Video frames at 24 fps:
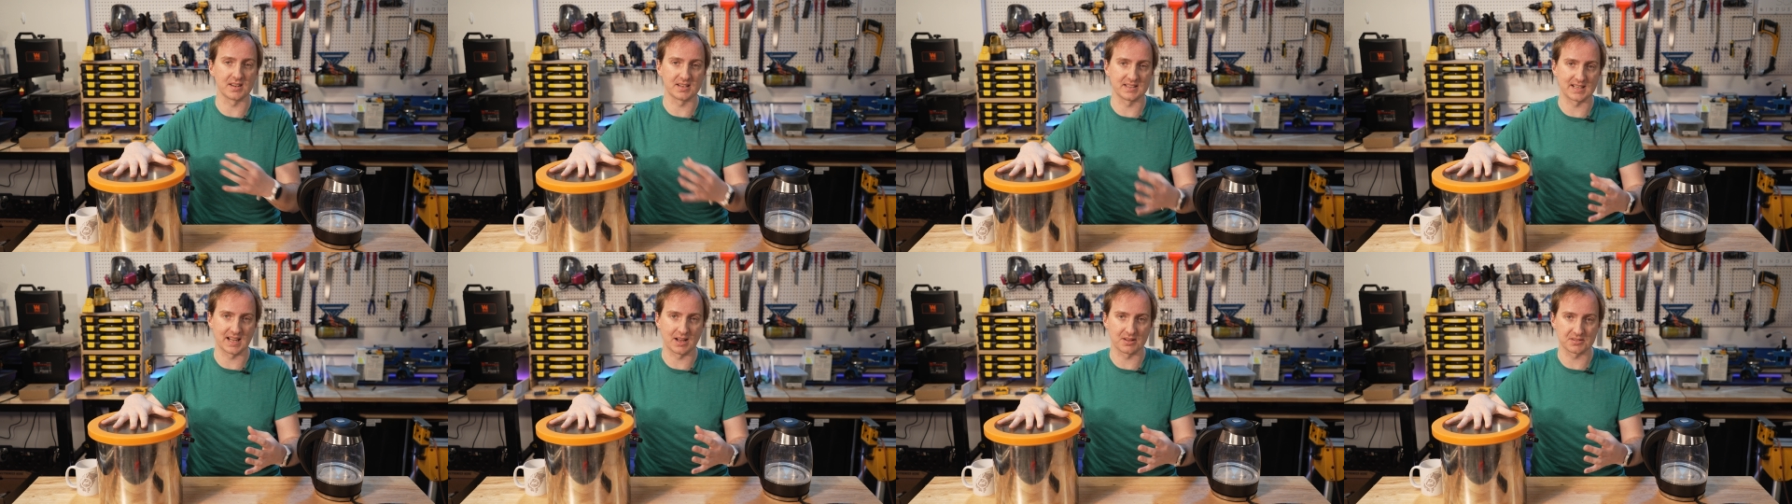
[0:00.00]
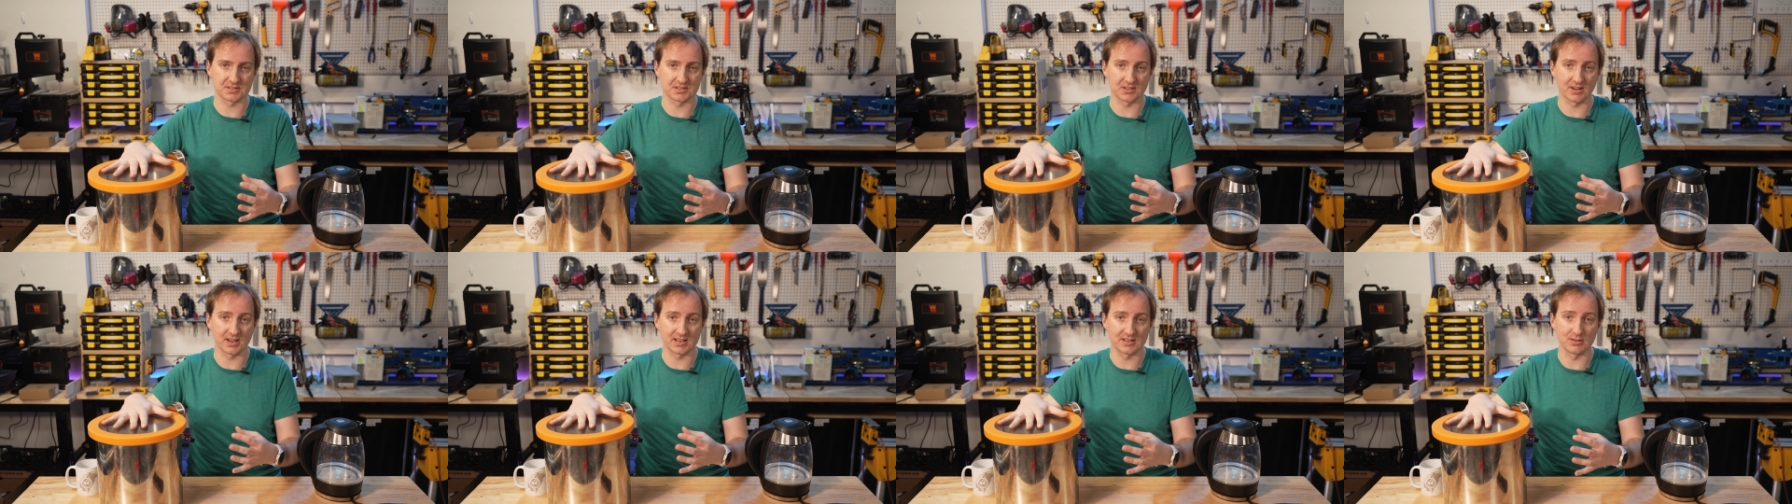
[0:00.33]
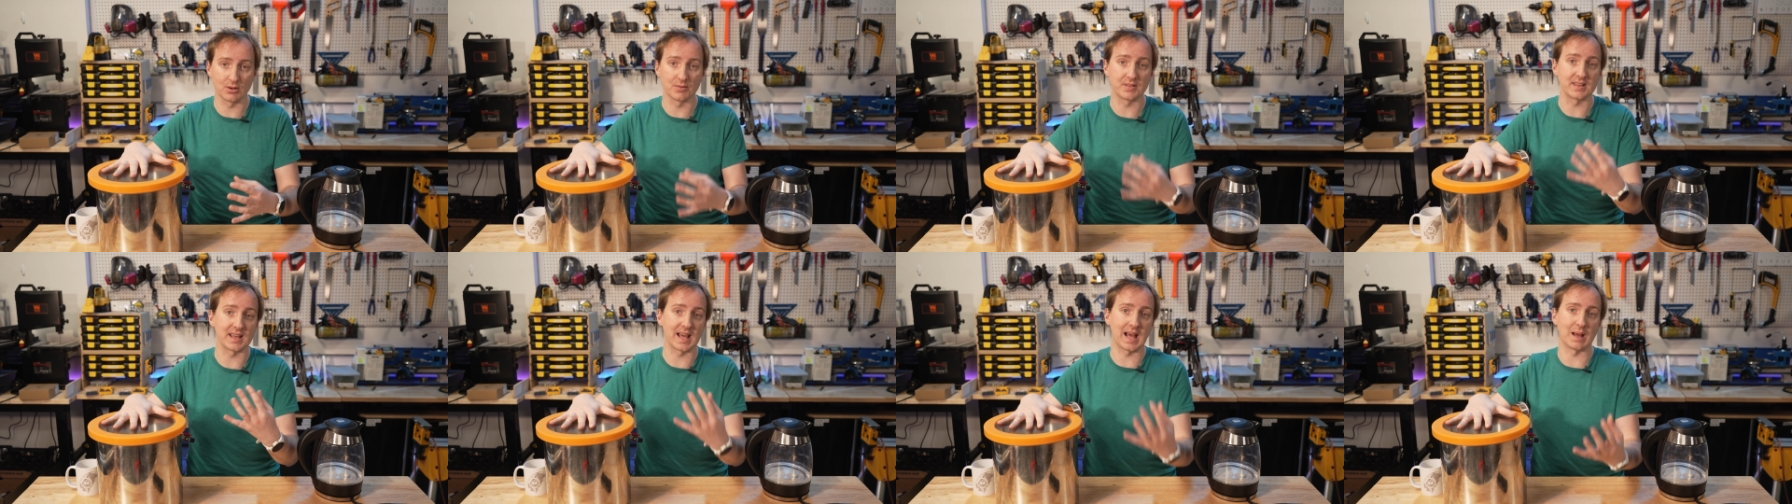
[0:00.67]
and outside,
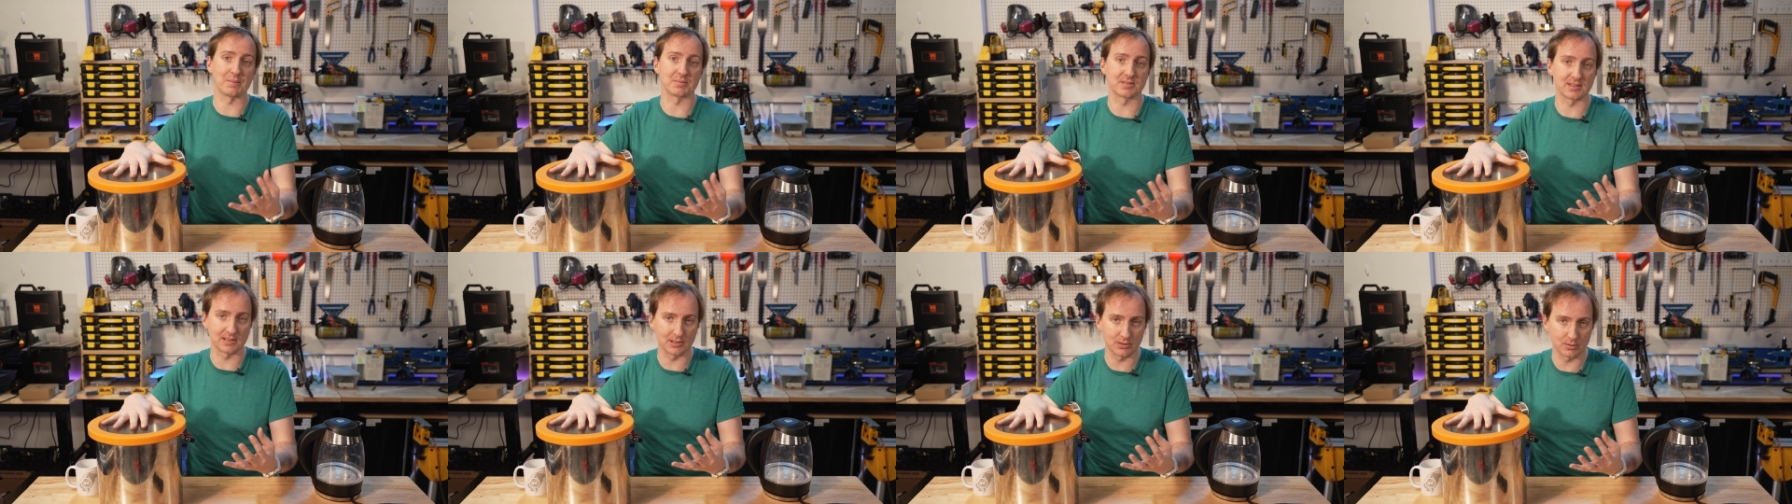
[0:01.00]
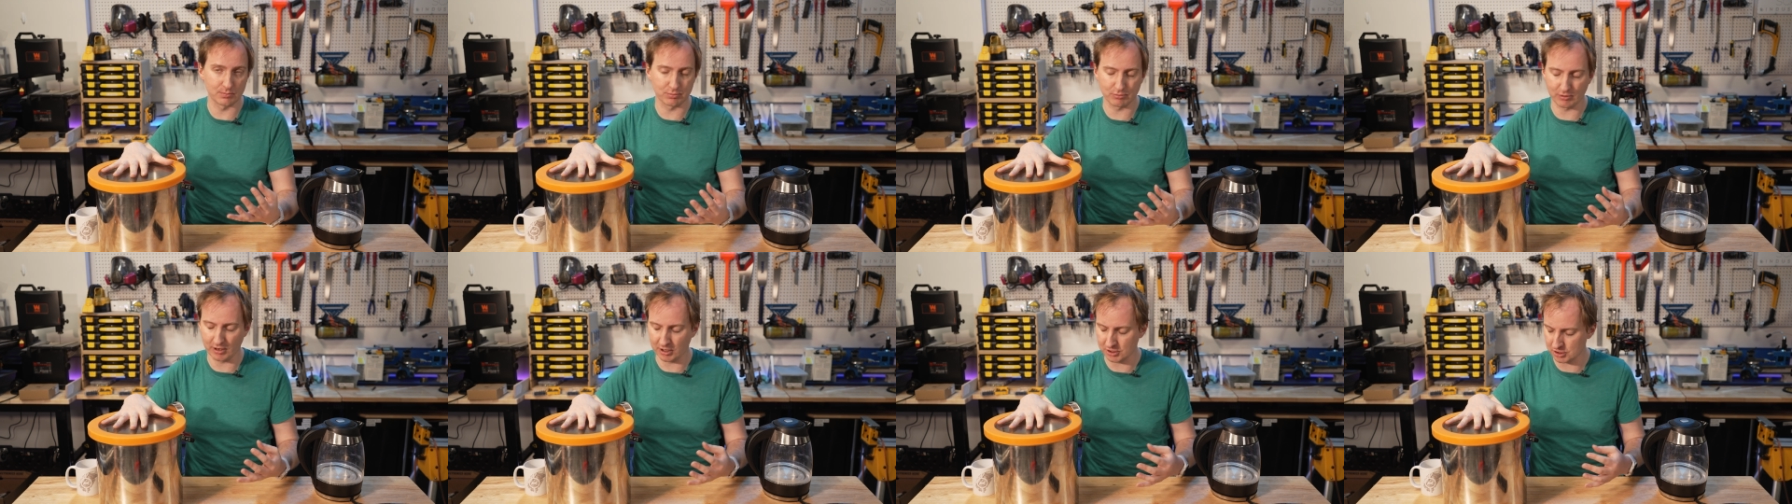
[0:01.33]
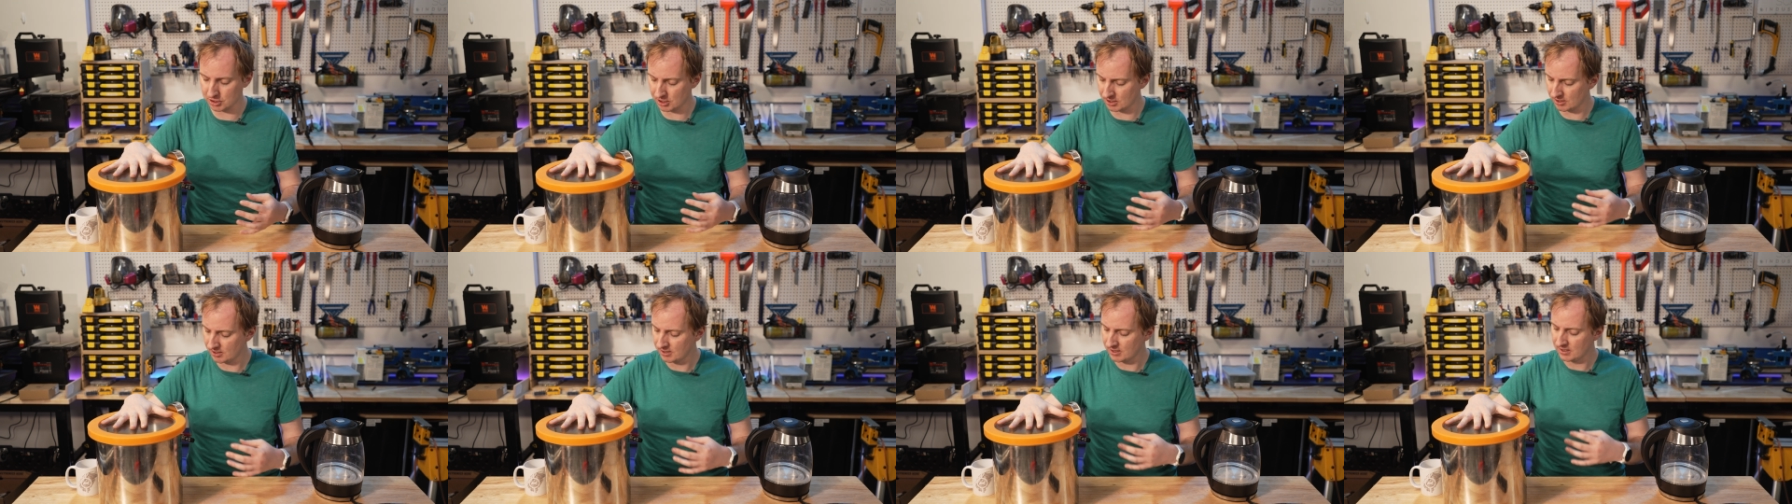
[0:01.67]
not the absolute pressure.